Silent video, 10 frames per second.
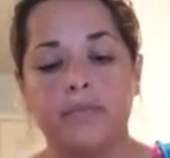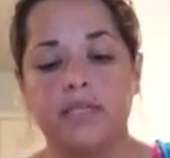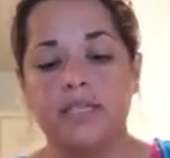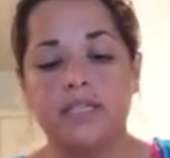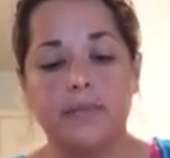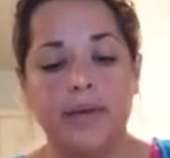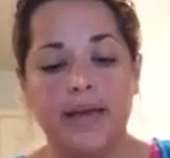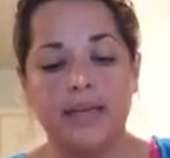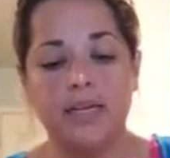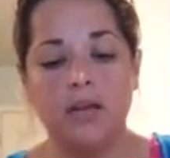Just
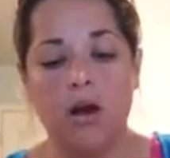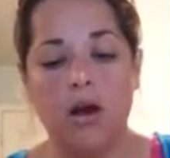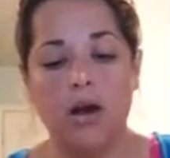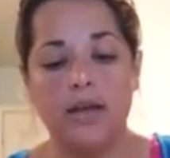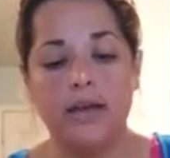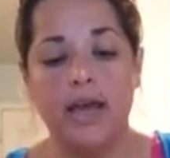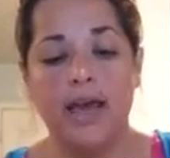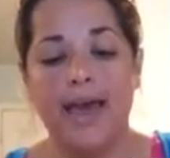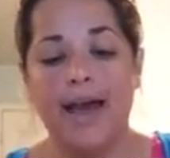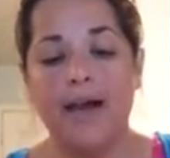depending on
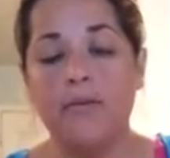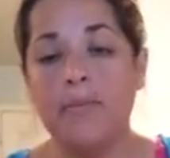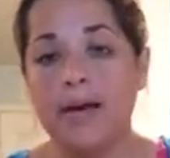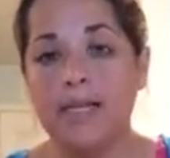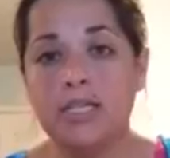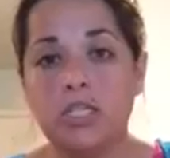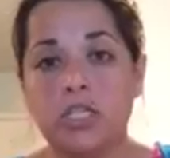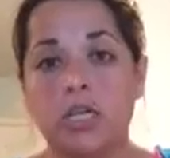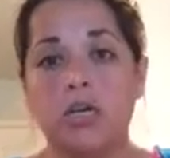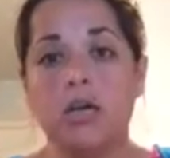how much,